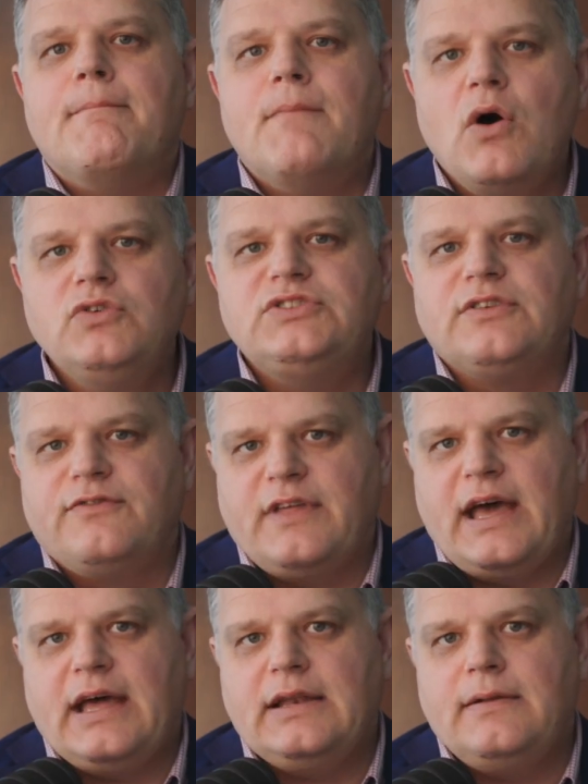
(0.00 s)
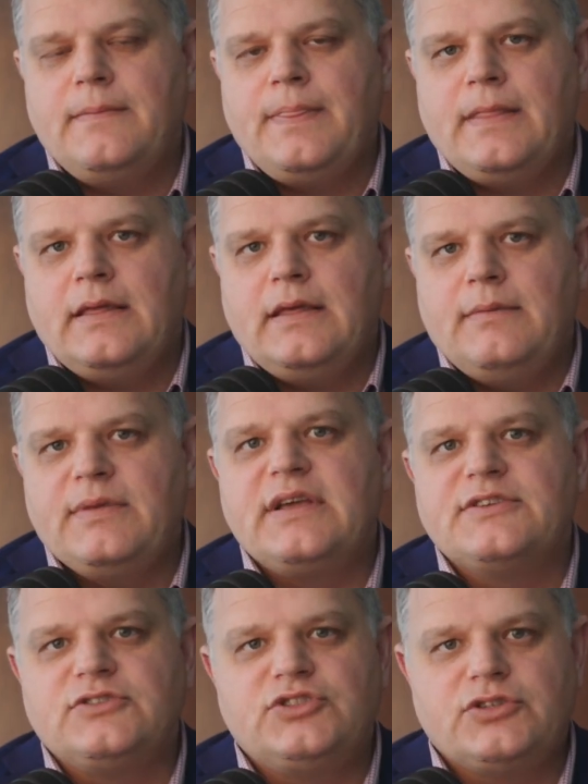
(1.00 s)
most of that,
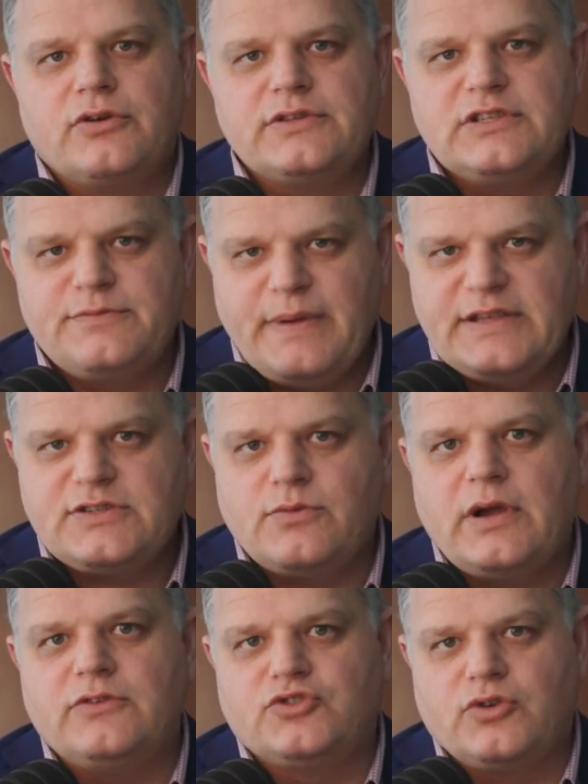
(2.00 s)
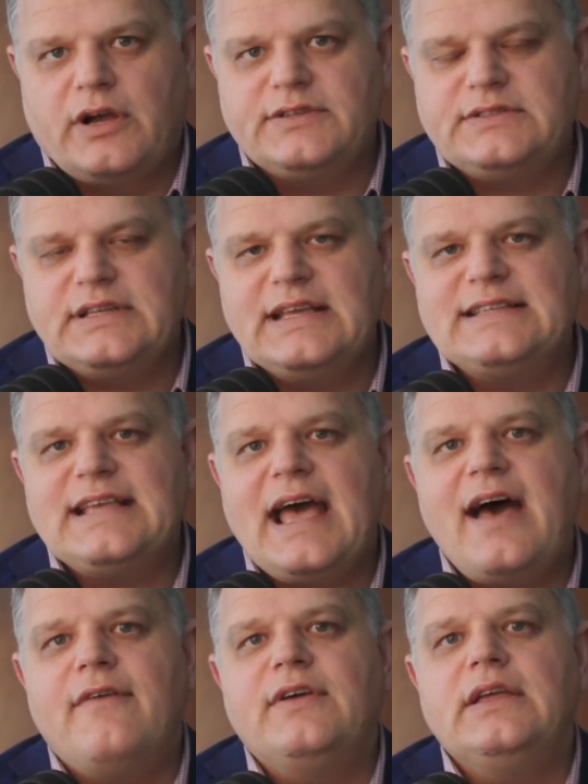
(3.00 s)
because insurance is based around trust, is
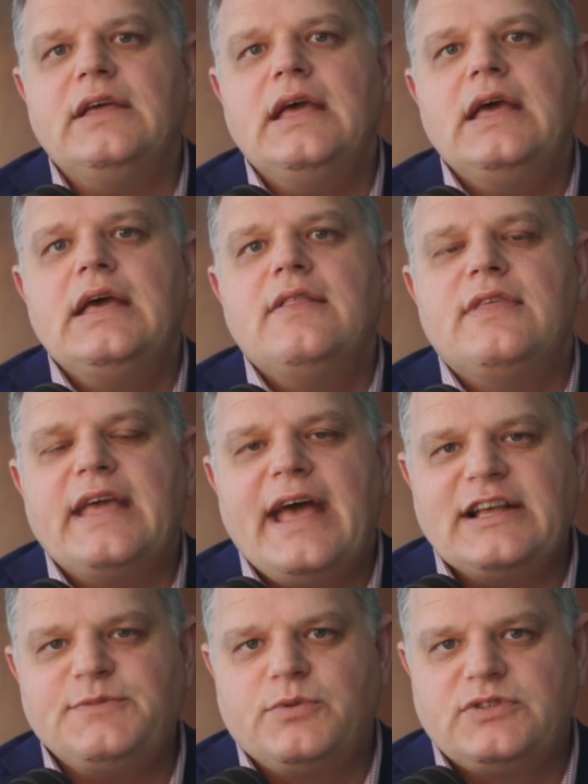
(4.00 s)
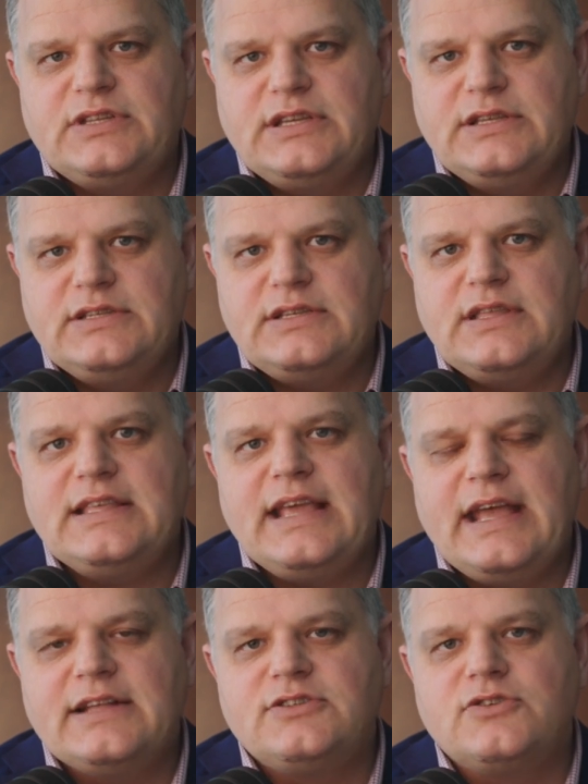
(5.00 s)
having the expertise,
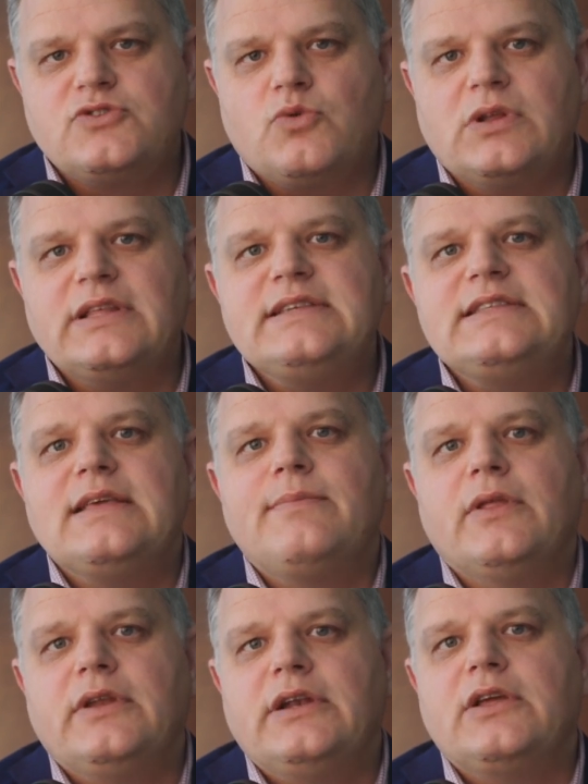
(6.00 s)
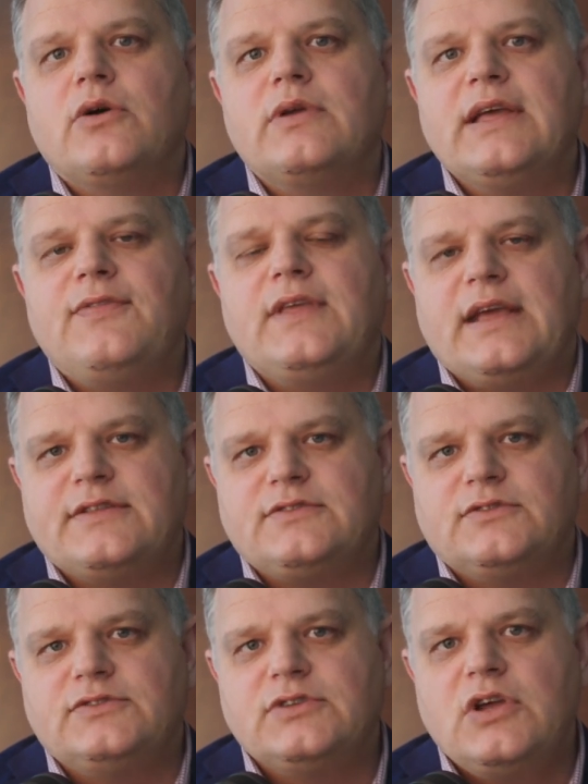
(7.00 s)
the answers, or at least the ability to go get the
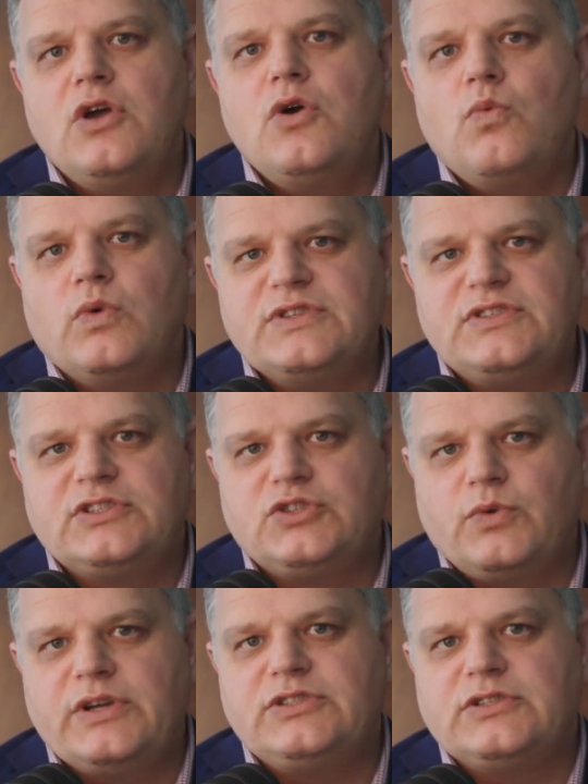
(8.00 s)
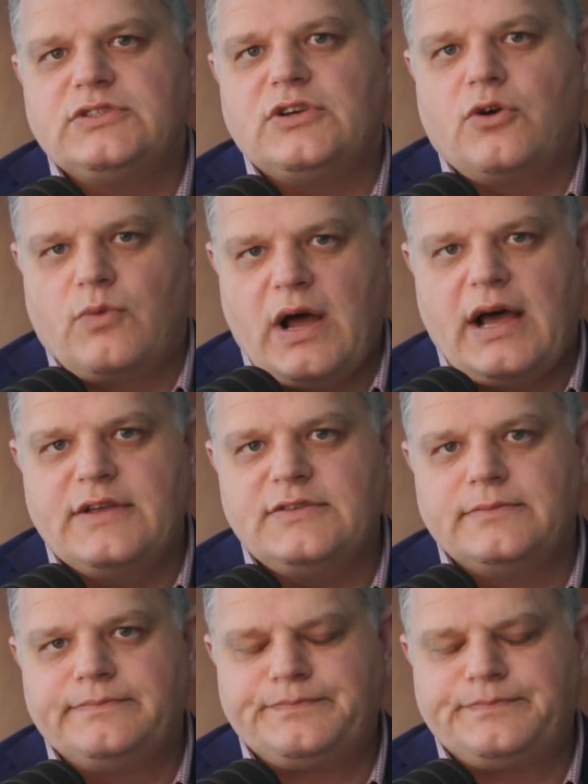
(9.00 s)
answers when situations arise.